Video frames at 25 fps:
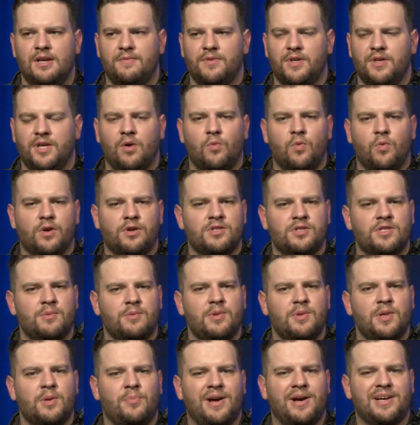What are
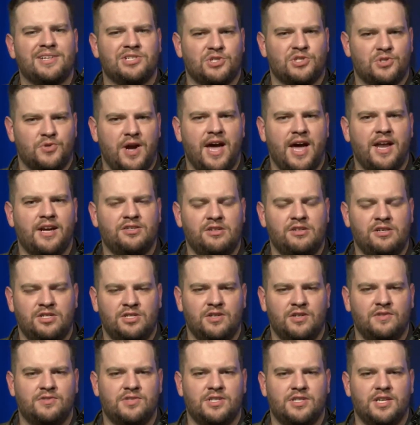some of the best
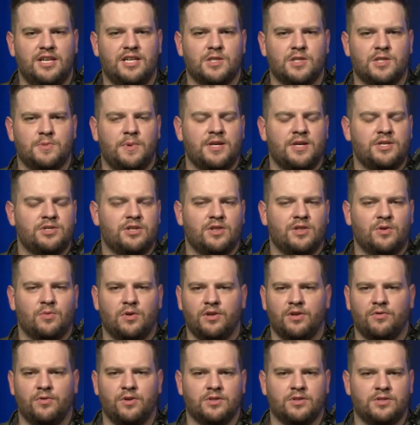strategies you've seen, especially in the
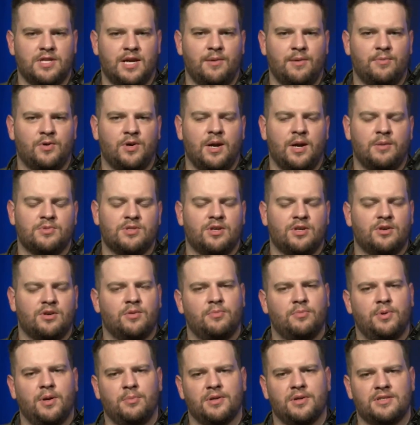world of real-time crime center
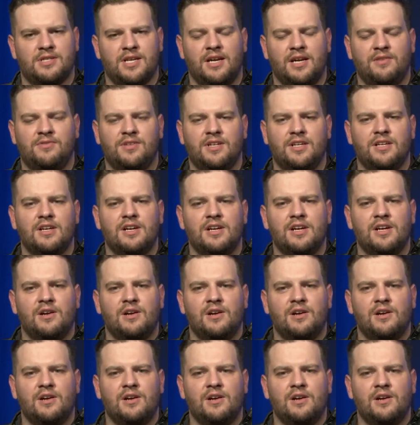and public safety,